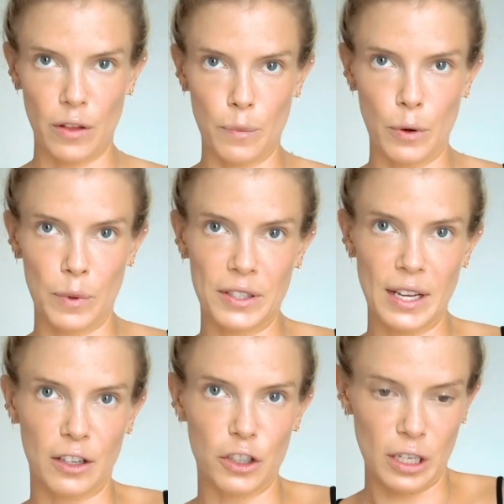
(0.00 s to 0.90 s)
the boobie
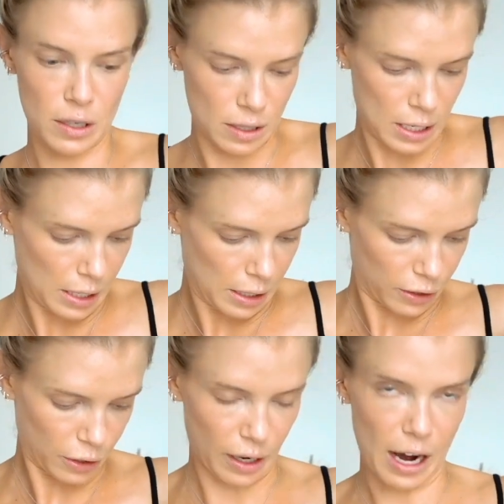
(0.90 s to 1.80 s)
section.
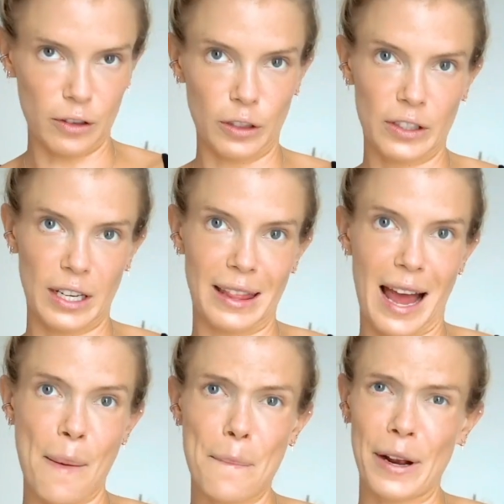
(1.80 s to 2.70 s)
So it kind of looks like
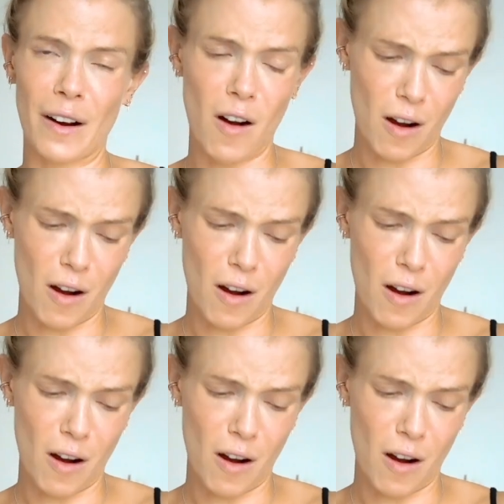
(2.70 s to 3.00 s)
that, but